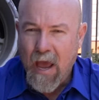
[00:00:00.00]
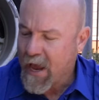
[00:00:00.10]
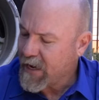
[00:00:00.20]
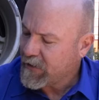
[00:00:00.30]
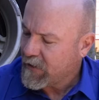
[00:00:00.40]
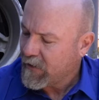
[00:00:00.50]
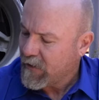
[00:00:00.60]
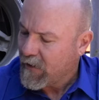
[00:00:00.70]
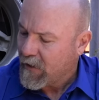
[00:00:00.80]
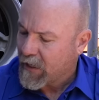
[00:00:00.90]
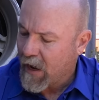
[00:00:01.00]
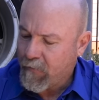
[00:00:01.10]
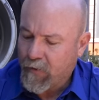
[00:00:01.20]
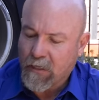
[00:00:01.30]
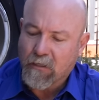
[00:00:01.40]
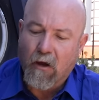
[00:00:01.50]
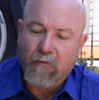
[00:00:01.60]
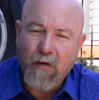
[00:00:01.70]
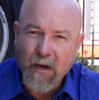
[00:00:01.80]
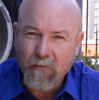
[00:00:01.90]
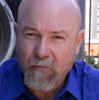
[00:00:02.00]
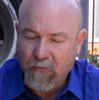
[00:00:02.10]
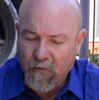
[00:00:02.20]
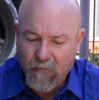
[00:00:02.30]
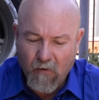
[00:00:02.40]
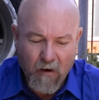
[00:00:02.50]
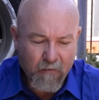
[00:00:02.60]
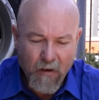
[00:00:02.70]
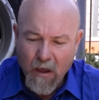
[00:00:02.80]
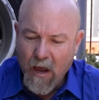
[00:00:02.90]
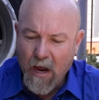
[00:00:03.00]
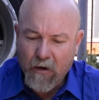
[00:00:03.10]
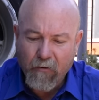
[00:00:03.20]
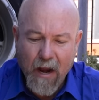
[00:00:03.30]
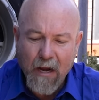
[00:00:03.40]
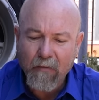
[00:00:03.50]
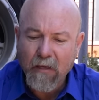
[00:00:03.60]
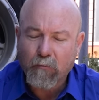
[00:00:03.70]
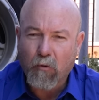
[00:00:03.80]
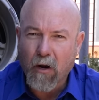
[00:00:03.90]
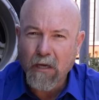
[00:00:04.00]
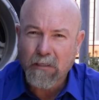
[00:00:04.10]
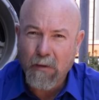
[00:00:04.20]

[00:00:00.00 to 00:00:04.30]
And companies like Factor 55 are creating these products.